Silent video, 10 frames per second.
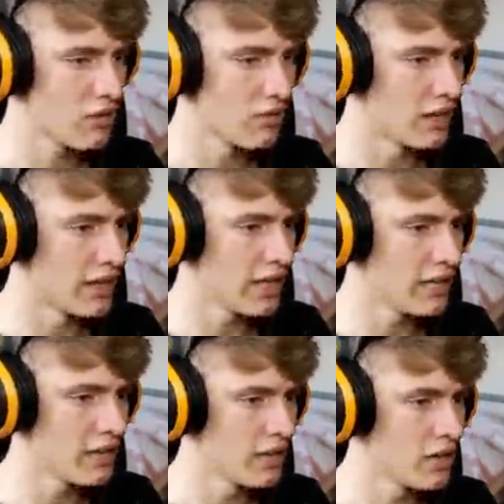right?
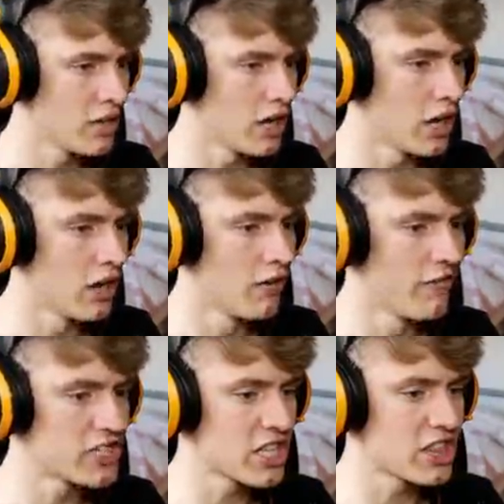
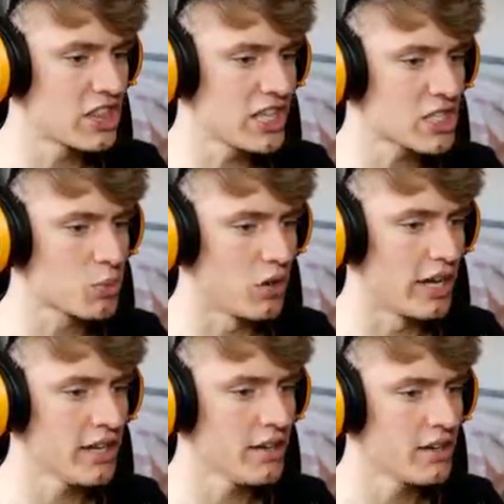Over to this
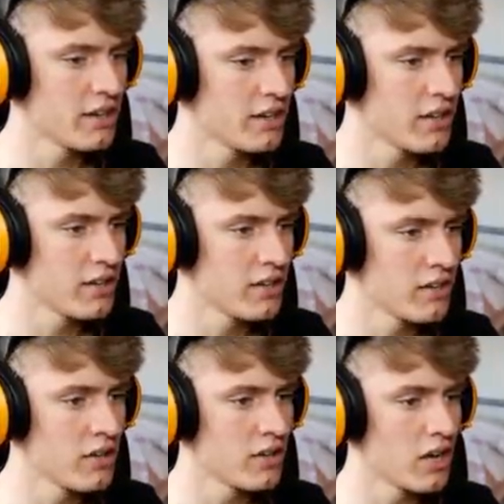one.
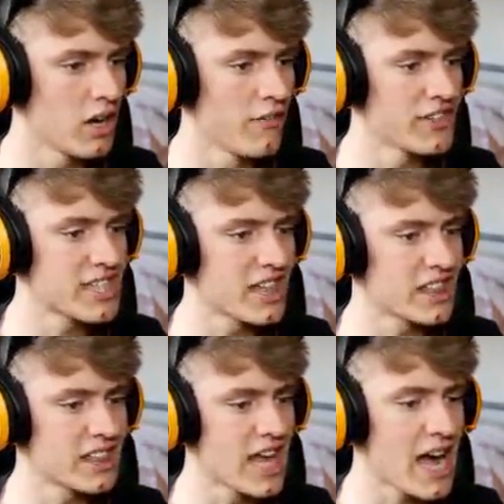Over to
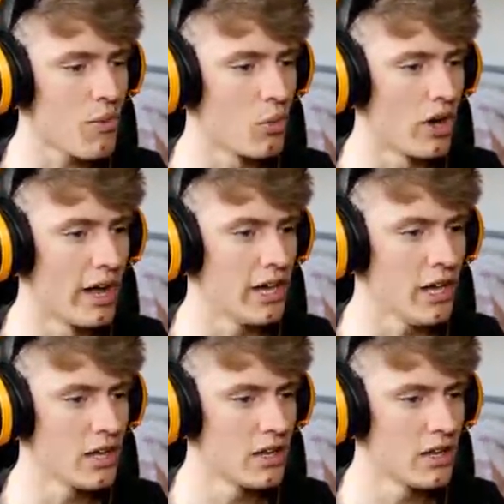that one.